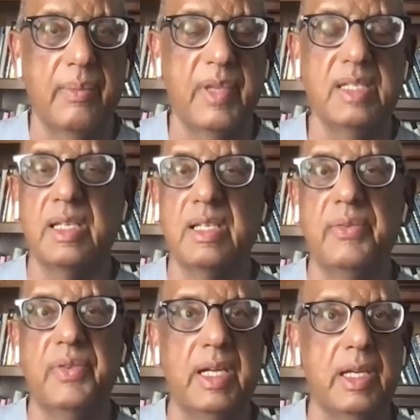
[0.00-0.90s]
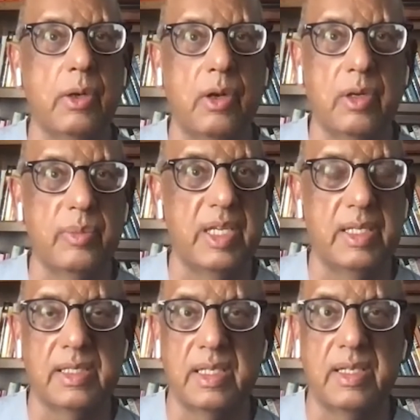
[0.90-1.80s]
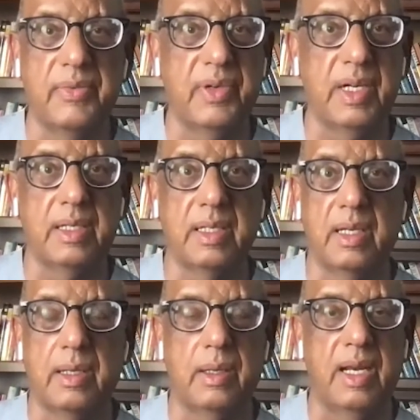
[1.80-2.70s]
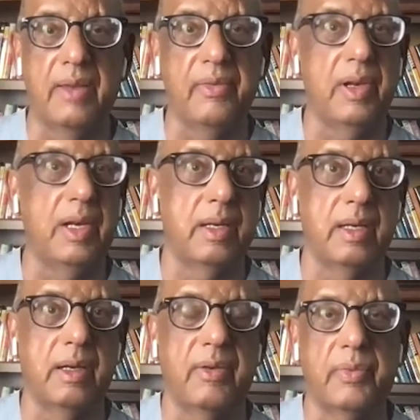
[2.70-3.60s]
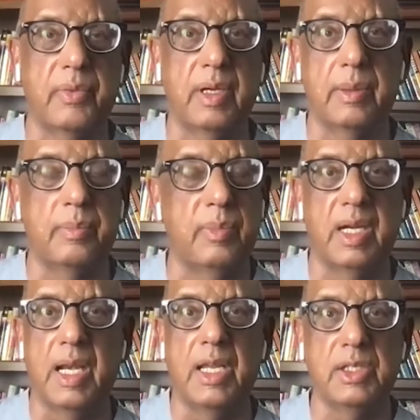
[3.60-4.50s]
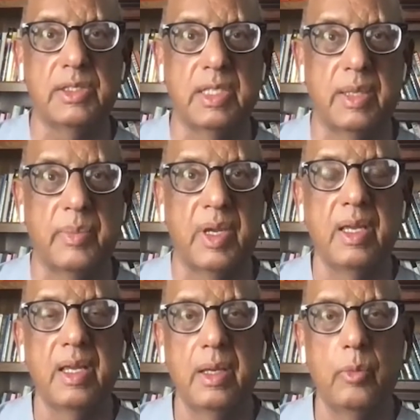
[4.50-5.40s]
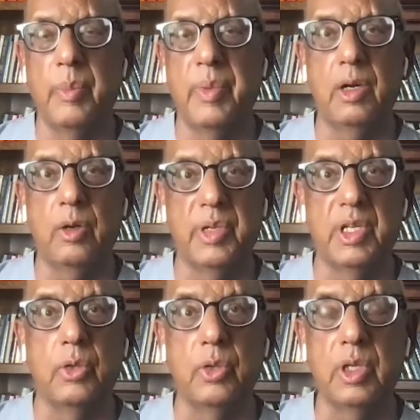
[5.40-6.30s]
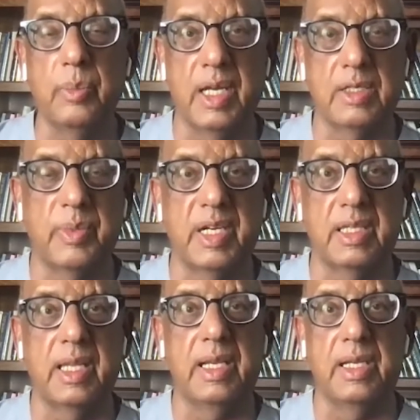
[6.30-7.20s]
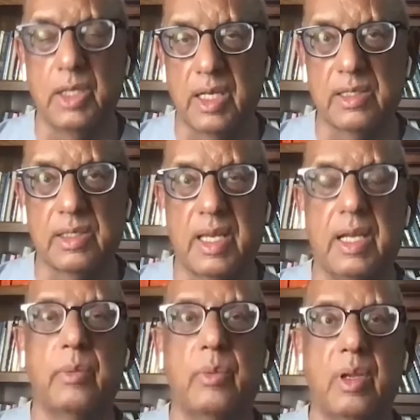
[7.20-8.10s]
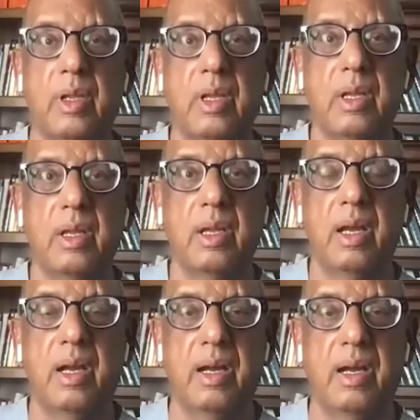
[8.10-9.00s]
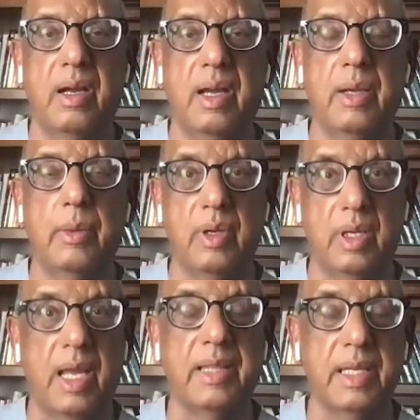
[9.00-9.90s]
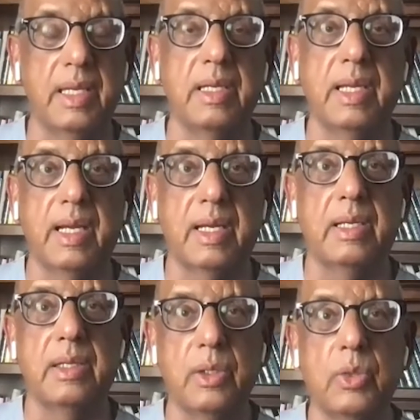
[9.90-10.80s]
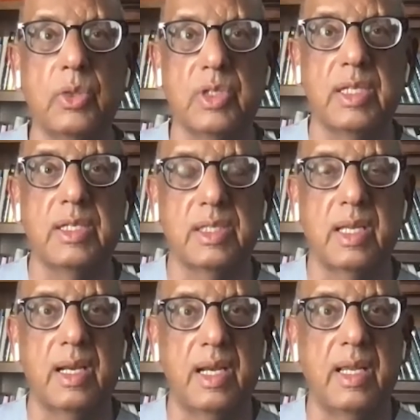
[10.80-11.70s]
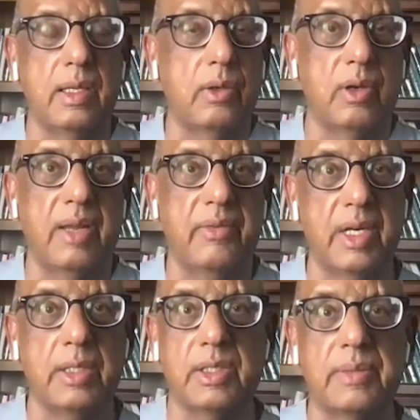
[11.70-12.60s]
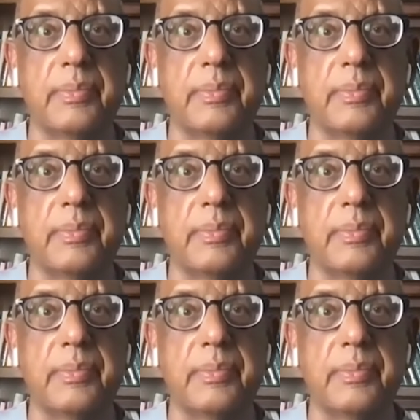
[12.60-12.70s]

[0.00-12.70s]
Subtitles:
it's a different economy, it's a different level of relationship. We may not be doing much, but they need us, and And I think India can use its, leverage.